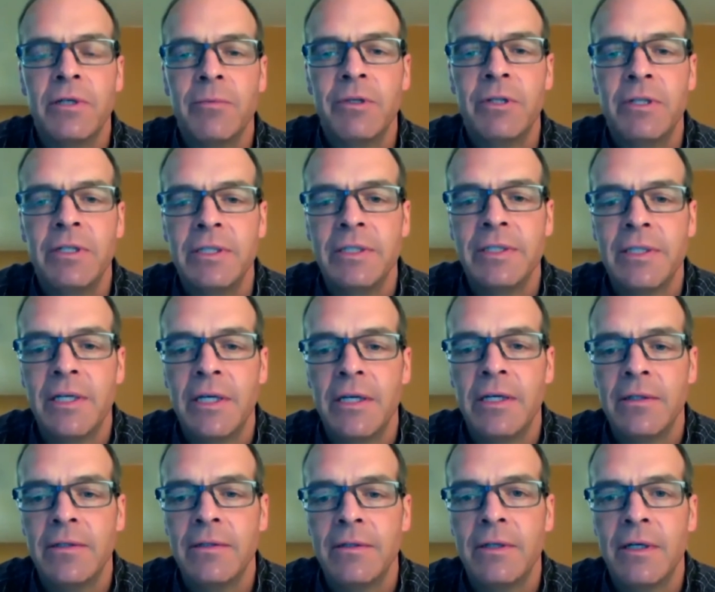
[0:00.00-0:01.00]
communities
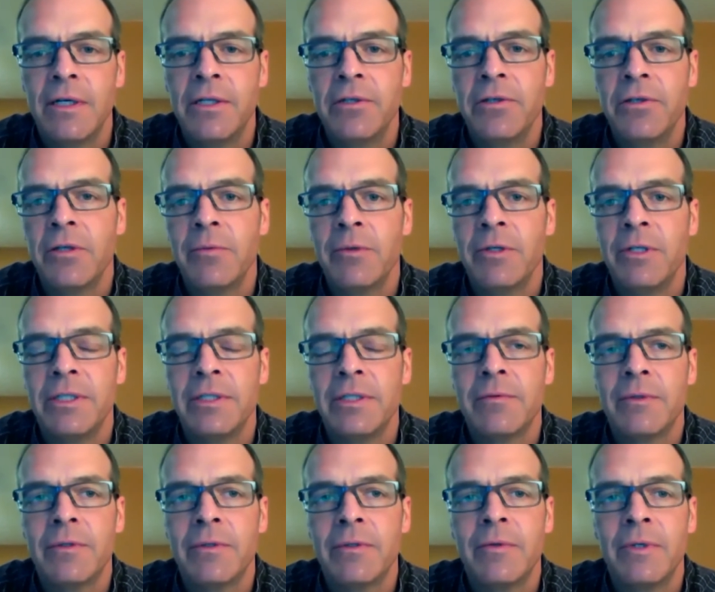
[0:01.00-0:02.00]
than other communities?
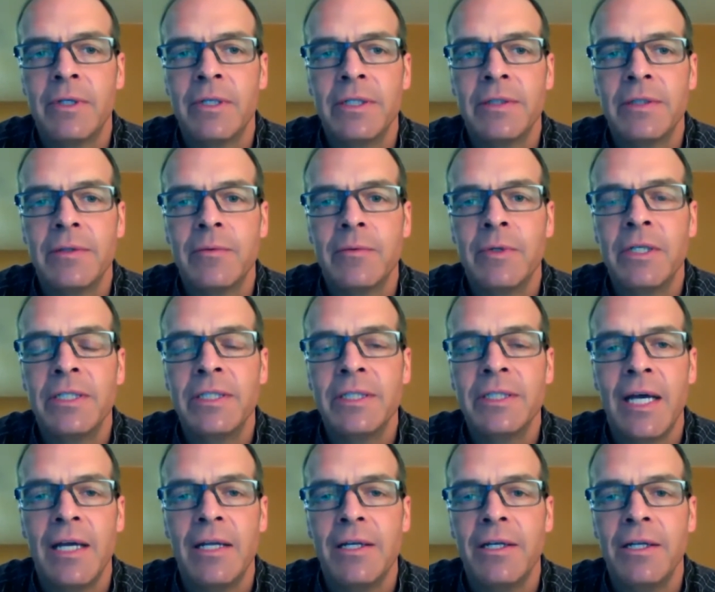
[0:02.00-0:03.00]
What is
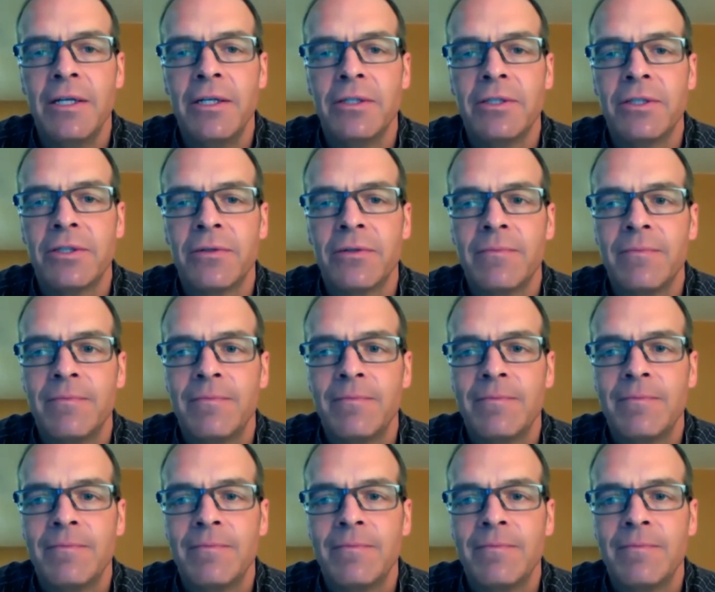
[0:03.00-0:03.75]
that niche?